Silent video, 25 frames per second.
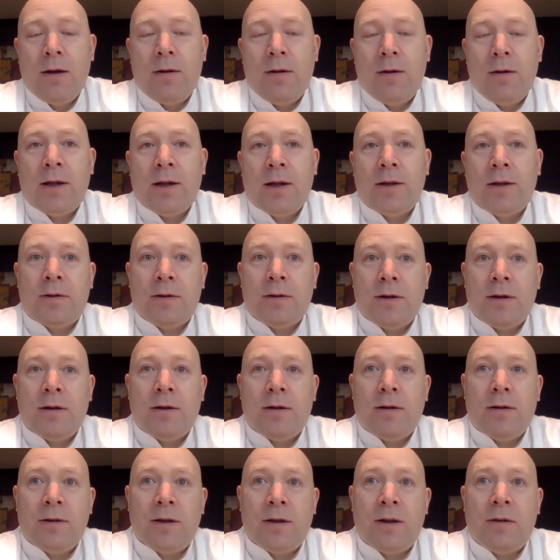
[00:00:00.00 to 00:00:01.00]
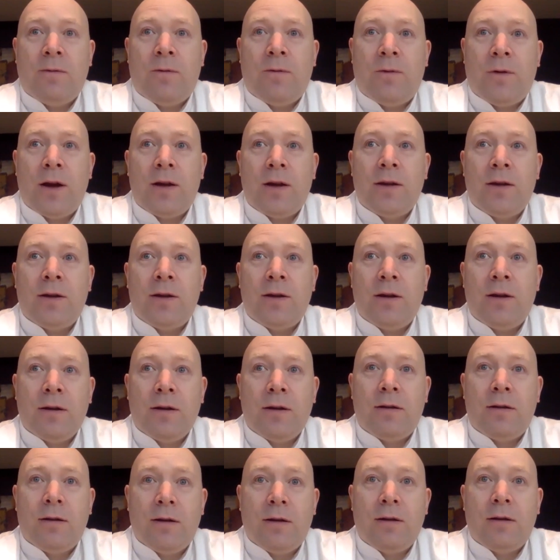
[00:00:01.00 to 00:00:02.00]
but that fighting
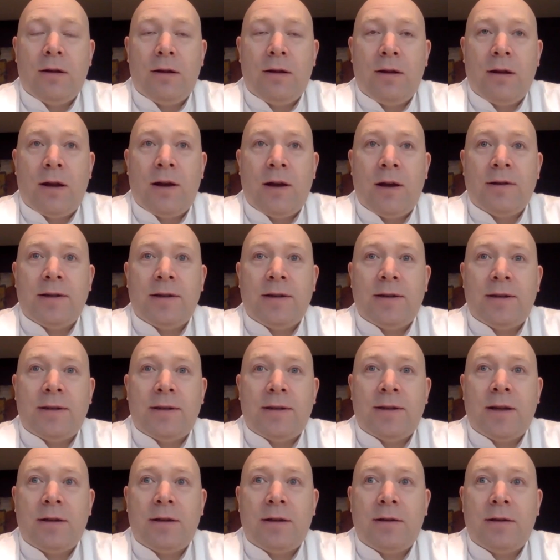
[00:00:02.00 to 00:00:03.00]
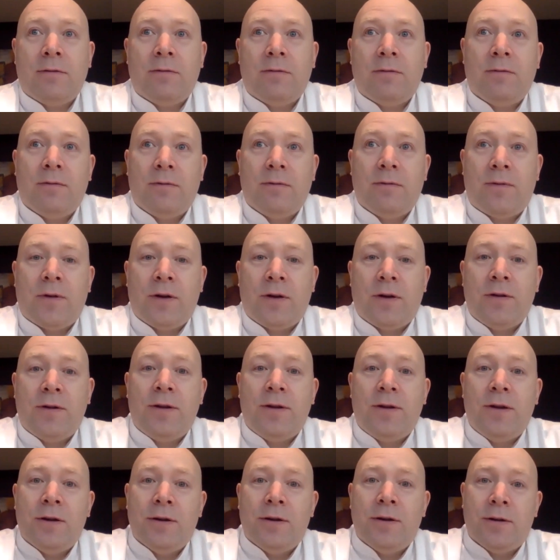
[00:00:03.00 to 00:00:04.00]
has a subtle
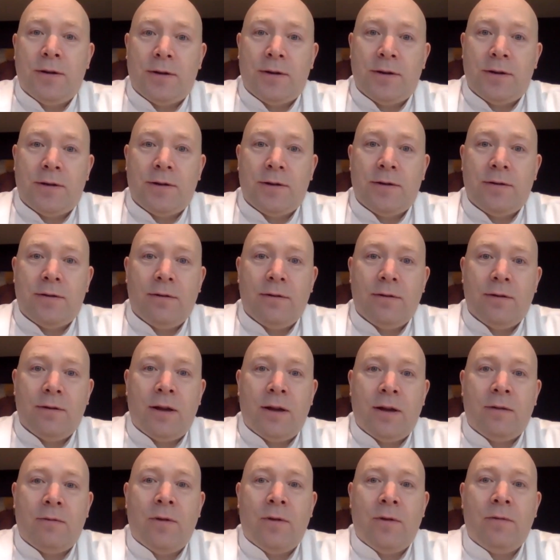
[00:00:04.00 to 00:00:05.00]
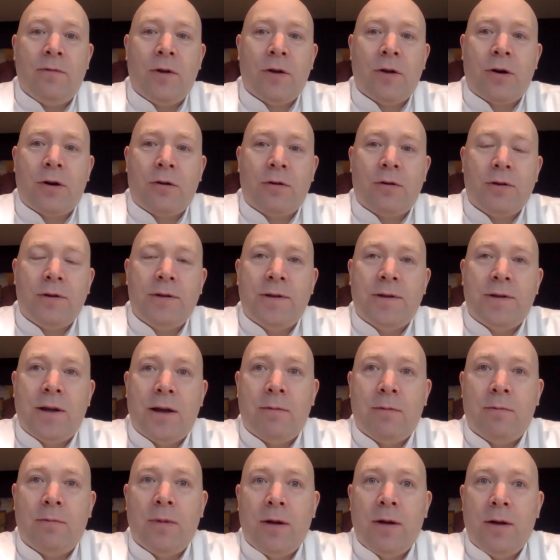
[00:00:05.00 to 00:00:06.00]
frontiers that when we cross
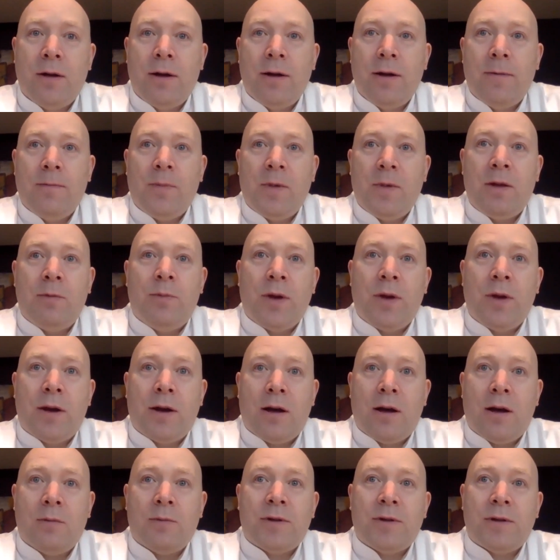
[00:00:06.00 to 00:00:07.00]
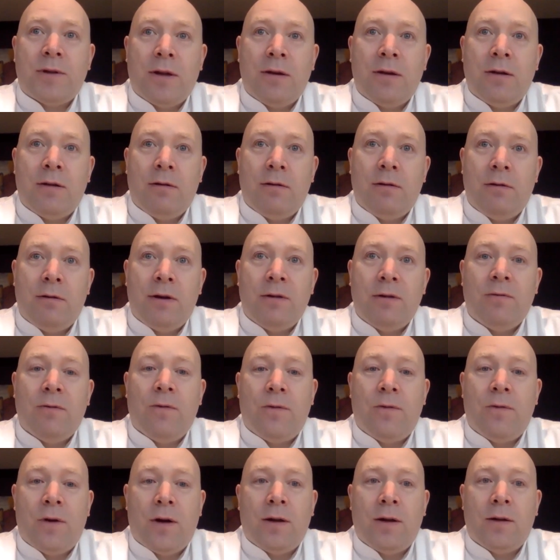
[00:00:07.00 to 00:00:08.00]
them, it becomes a real
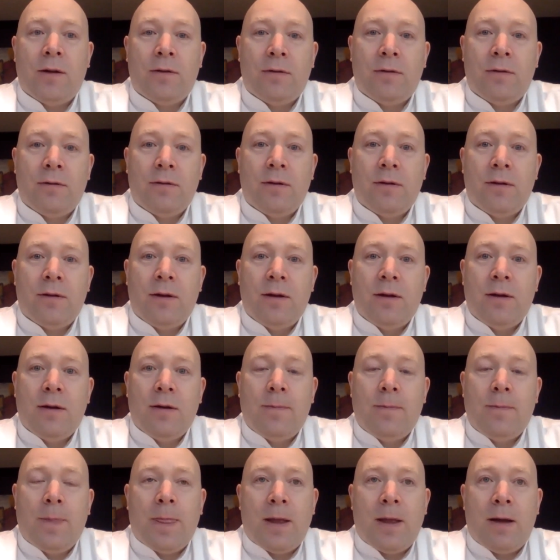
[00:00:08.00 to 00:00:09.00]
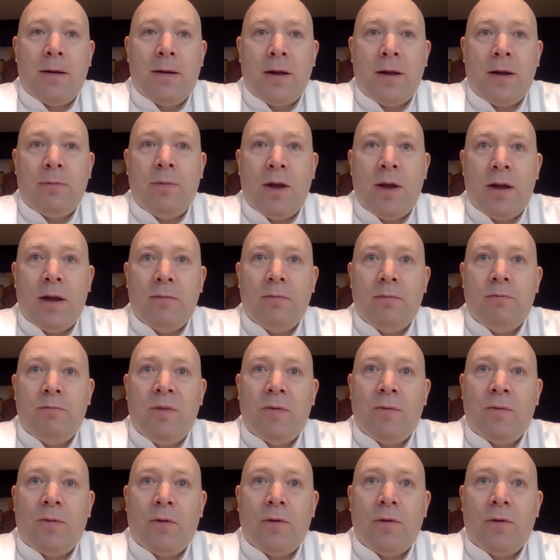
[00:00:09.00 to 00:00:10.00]
fight. And
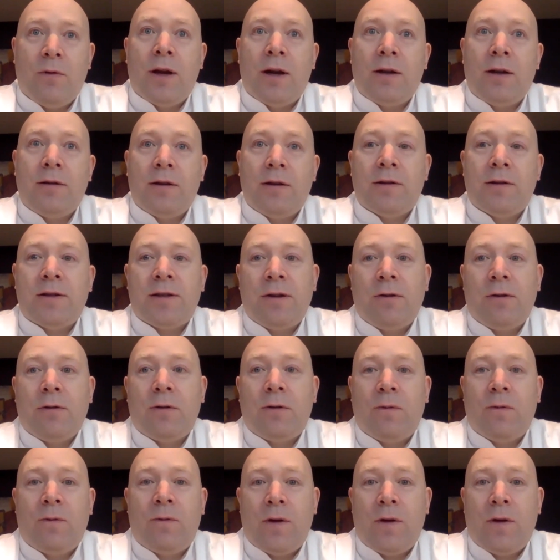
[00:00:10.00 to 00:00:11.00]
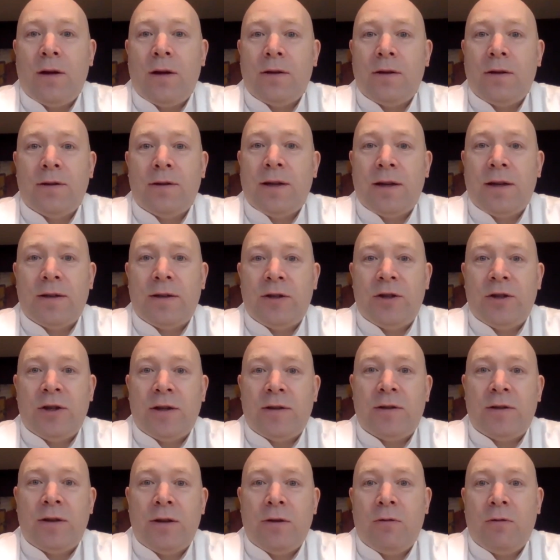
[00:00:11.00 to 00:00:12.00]
before that, it's not a fight, it's
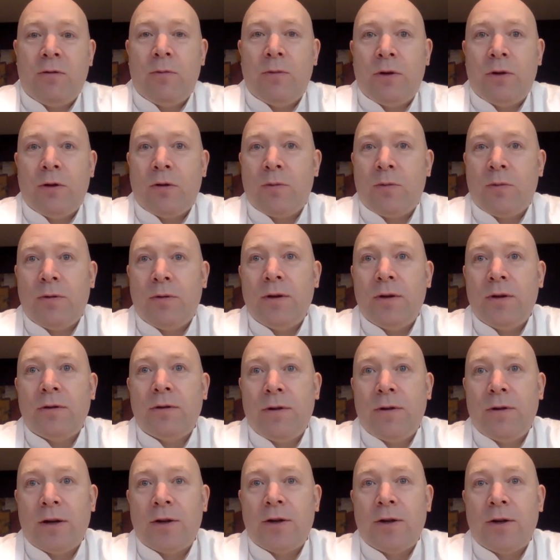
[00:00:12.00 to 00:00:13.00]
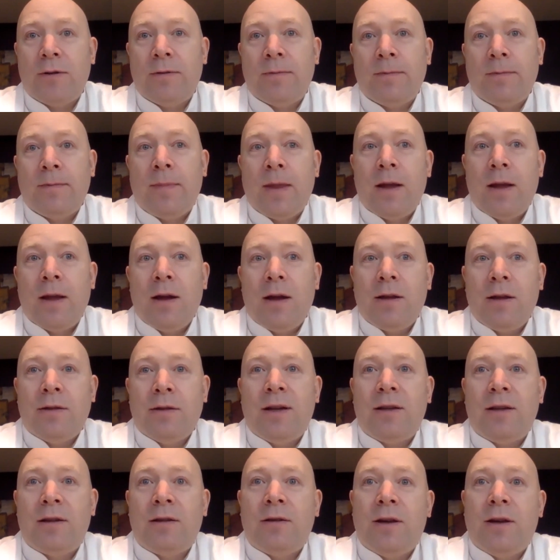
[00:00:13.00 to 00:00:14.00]
just a normal interaction. And
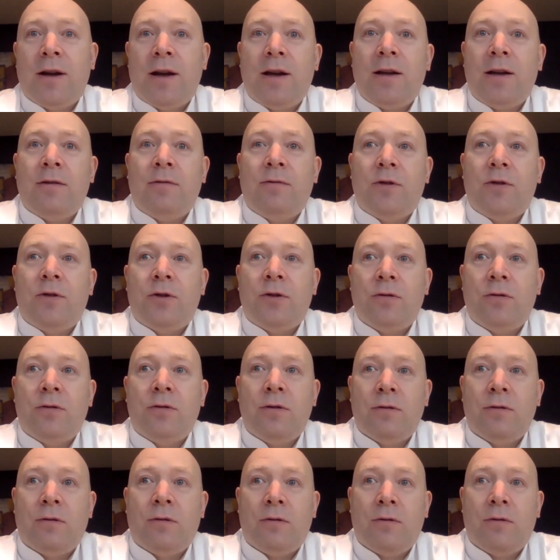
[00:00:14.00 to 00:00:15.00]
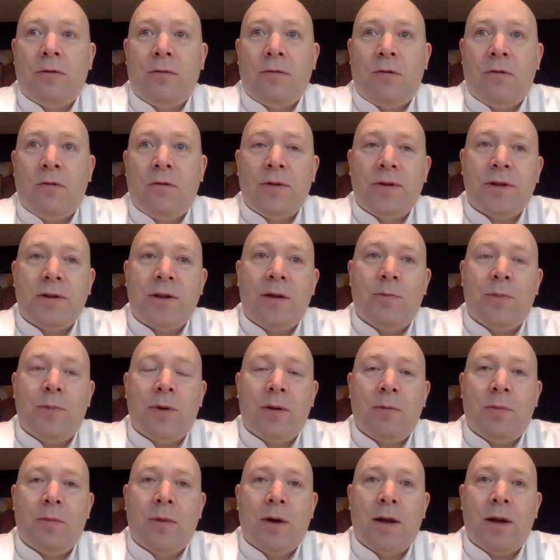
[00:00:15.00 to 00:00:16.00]
that line we should always keep
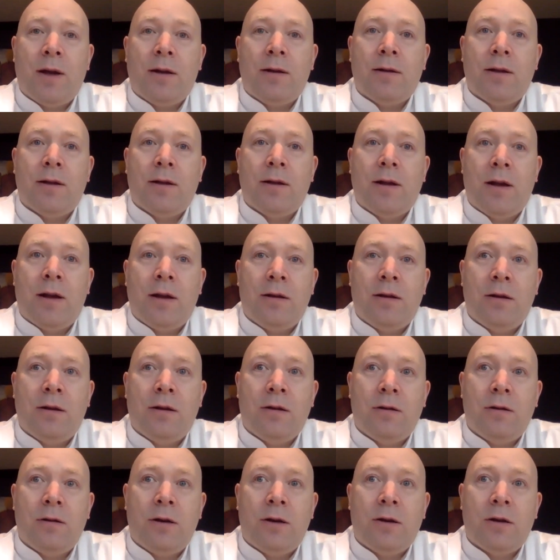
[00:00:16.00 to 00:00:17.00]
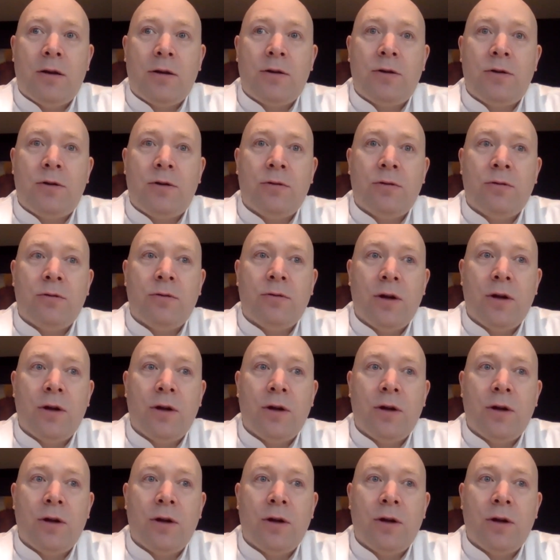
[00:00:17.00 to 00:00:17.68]
in mind, and not to